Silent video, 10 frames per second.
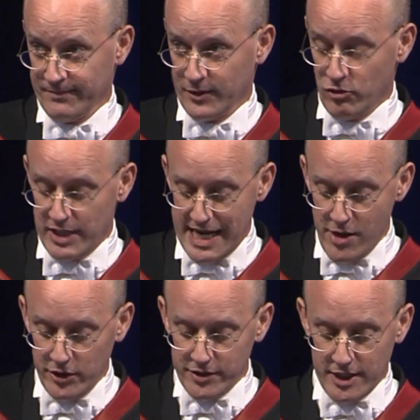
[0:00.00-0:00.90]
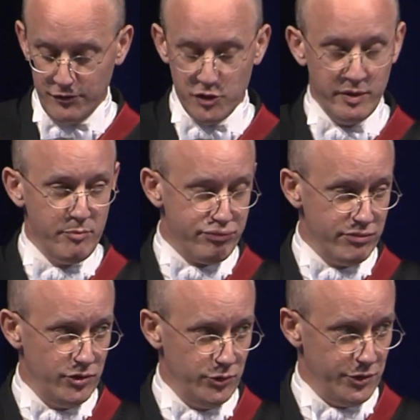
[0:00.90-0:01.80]
or allow yourself to be
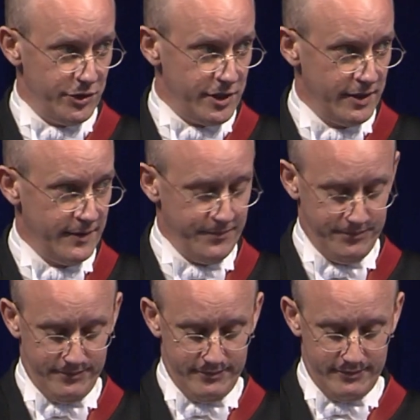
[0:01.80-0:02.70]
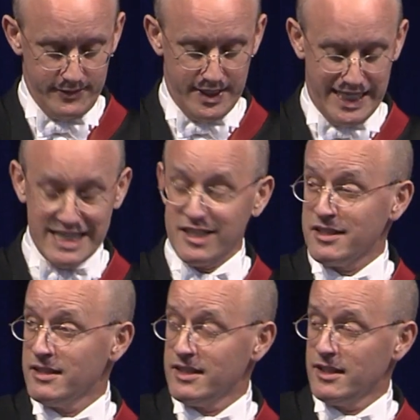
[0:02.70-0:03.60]
pruned and gets
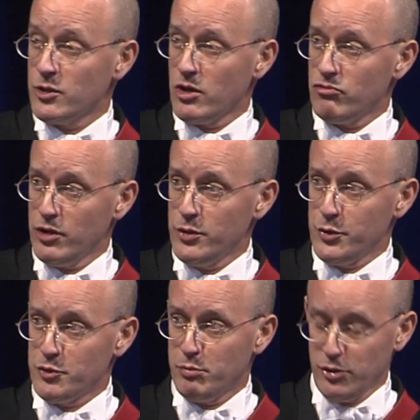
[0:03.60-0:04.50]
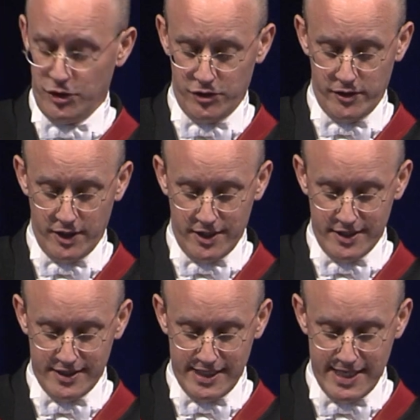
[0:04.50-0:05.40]
turned into a rose bush that can
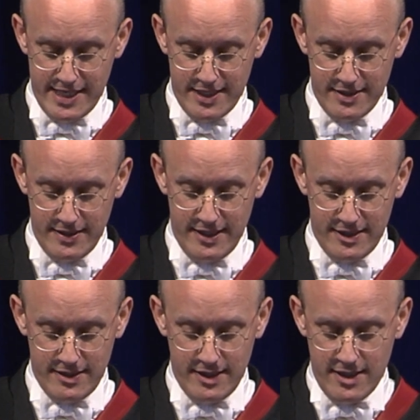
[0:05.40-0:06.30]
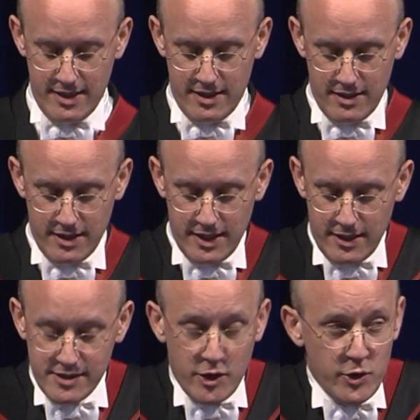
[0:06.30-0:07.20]
stand in, uh, in
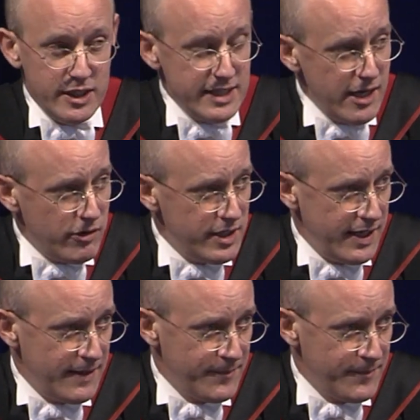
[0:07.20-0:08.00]
its own integrity.